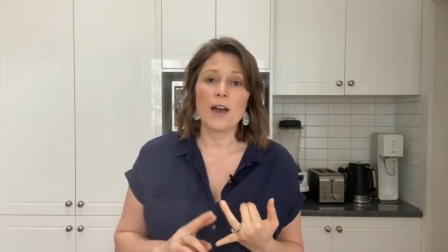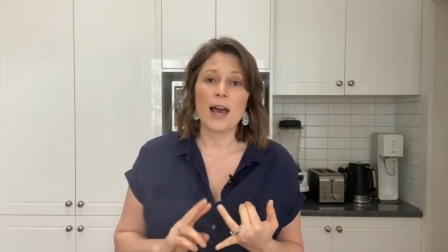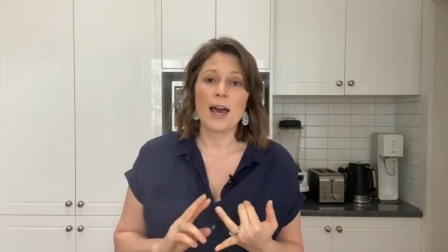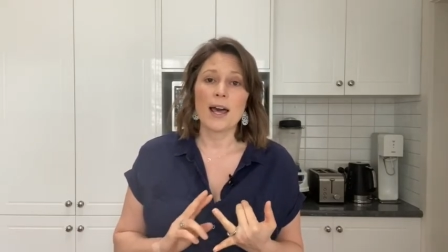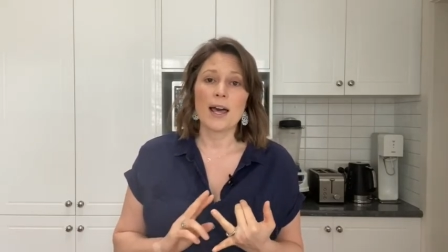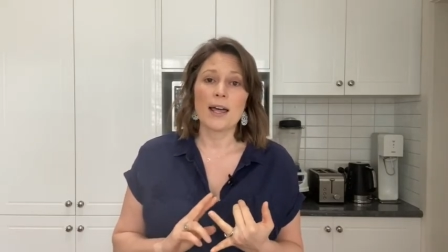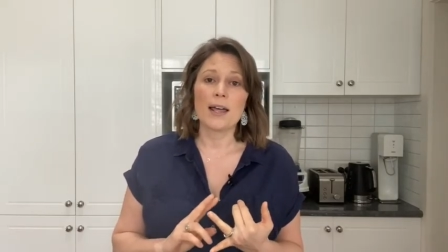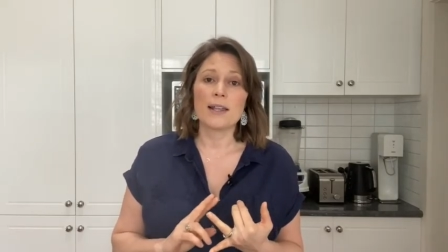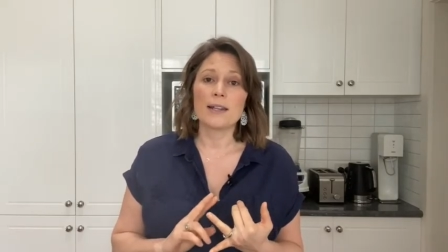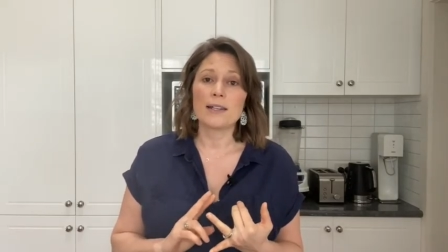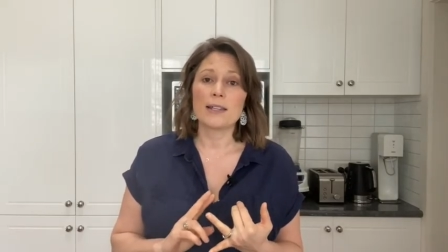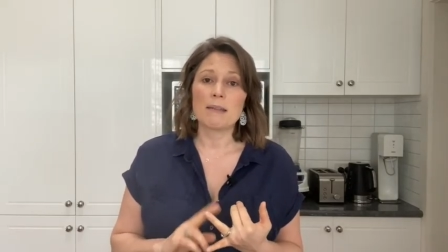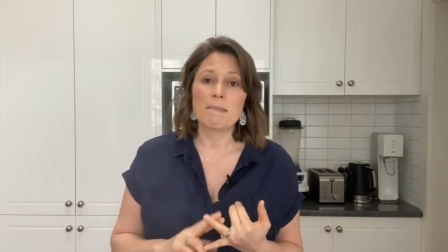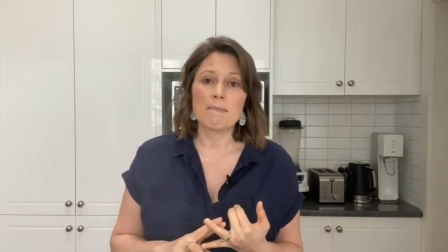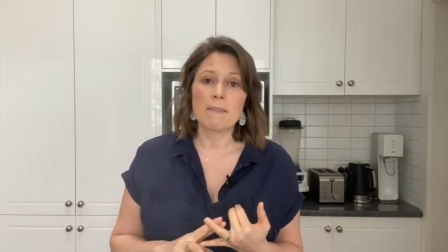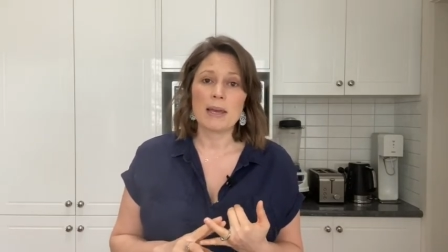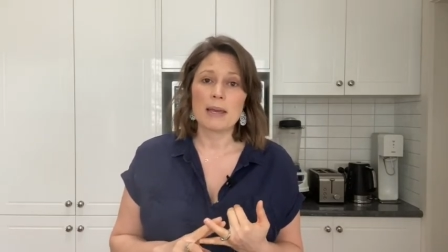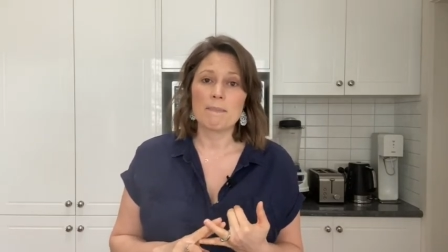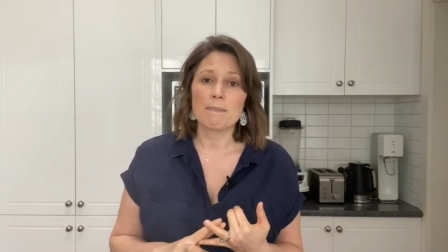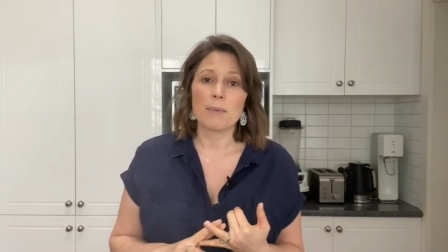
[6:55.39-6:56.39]
and the
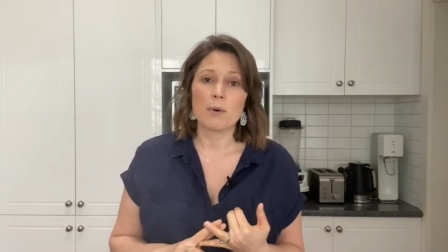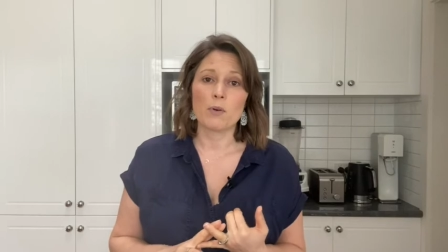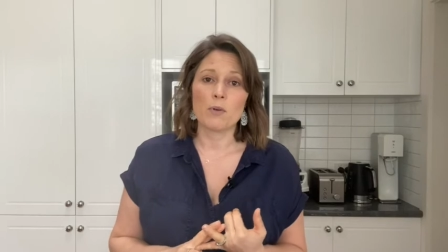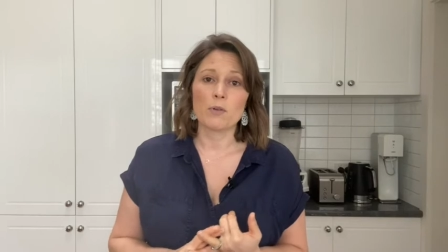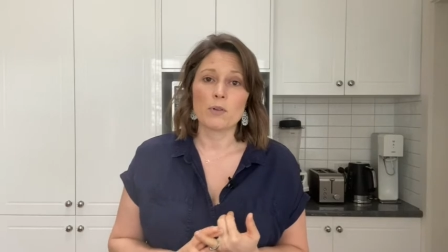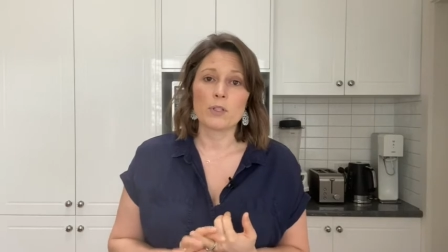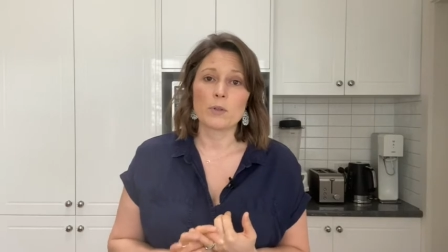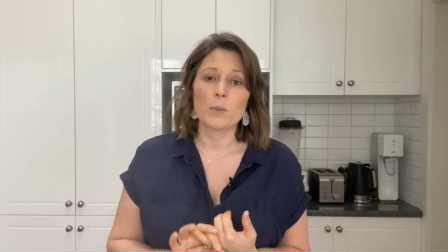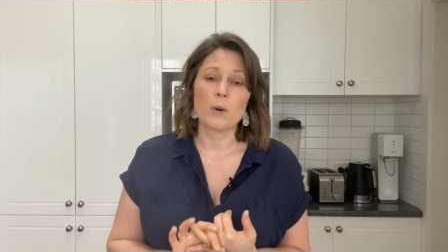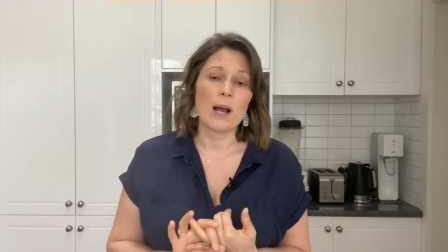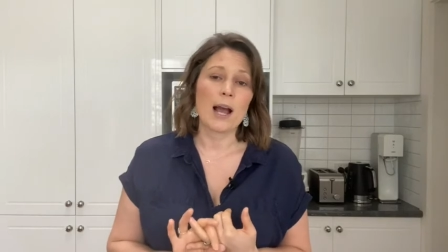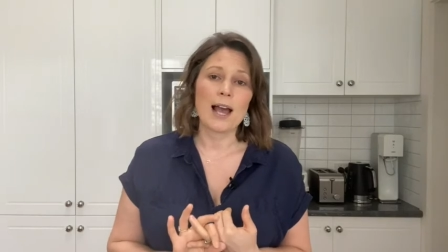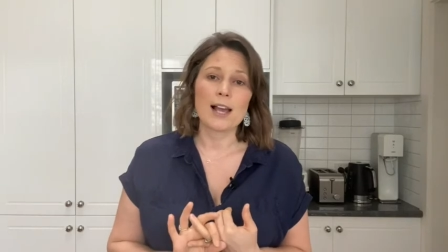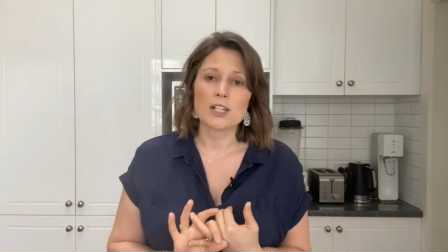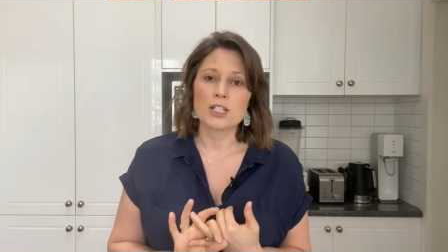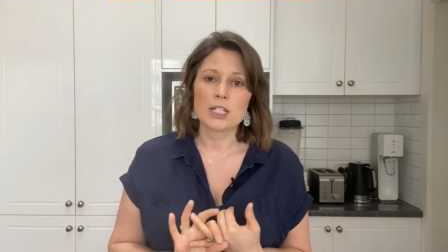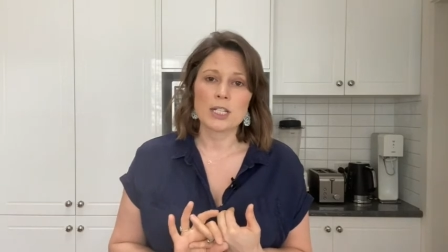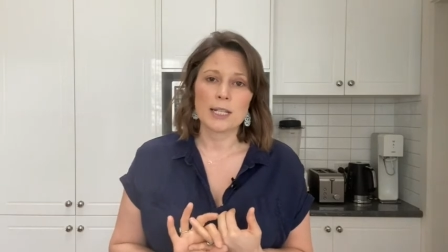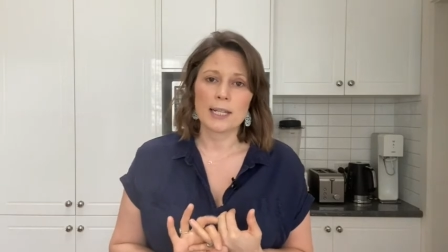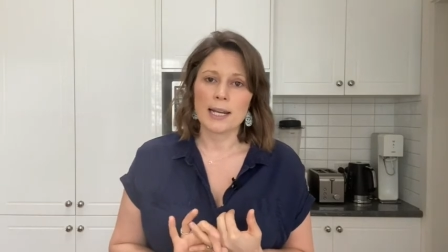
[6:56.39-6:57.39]
meatballs were
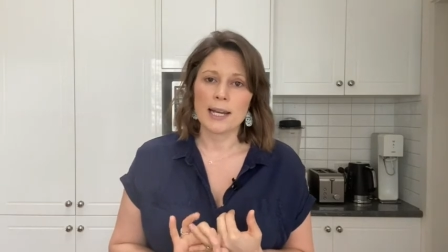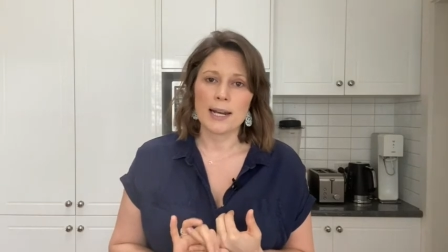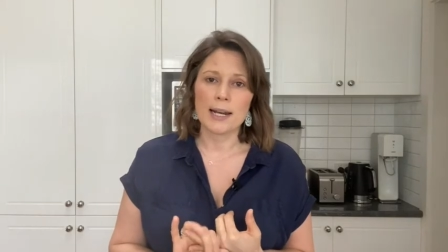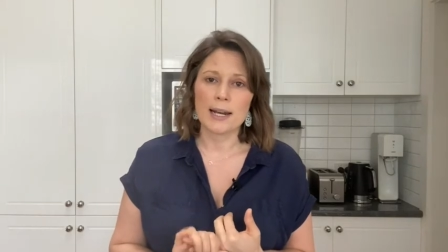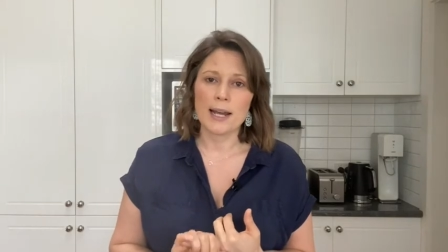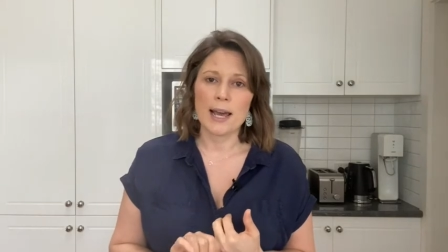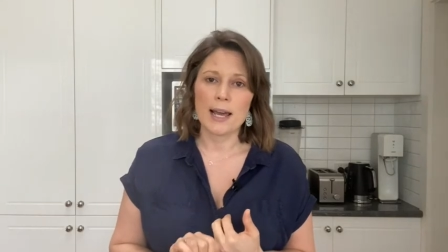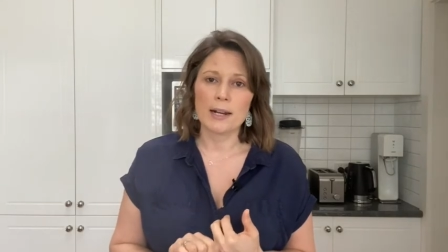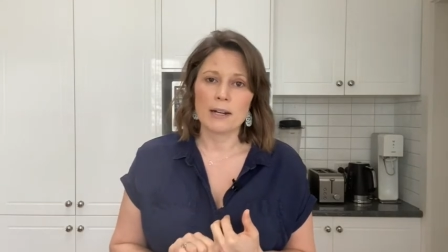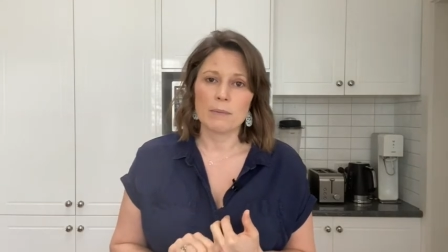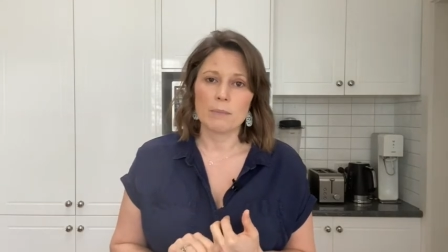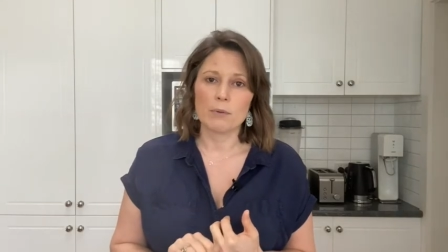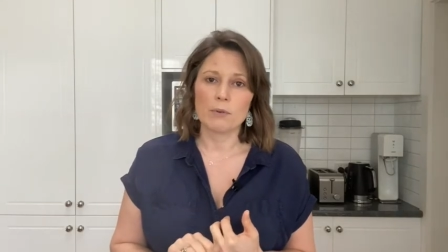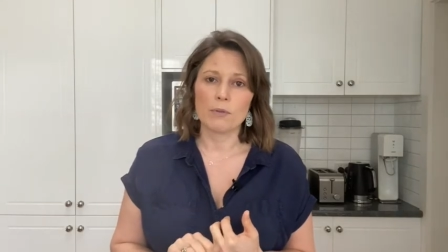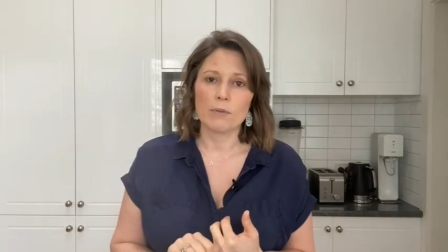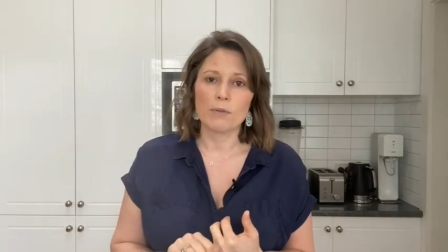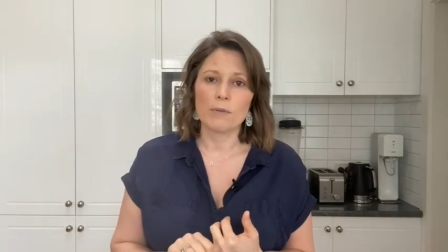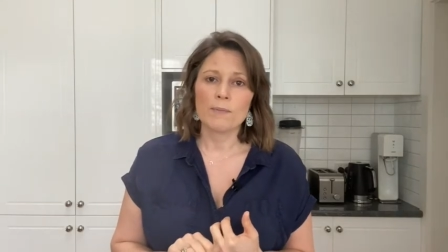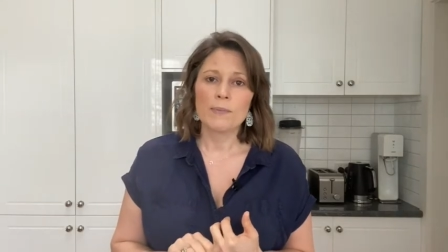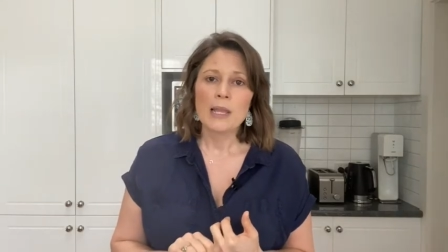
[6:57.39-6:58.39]
actually
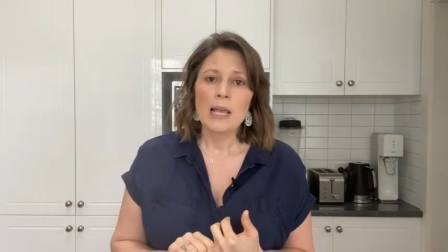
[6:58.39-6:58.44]
inedible.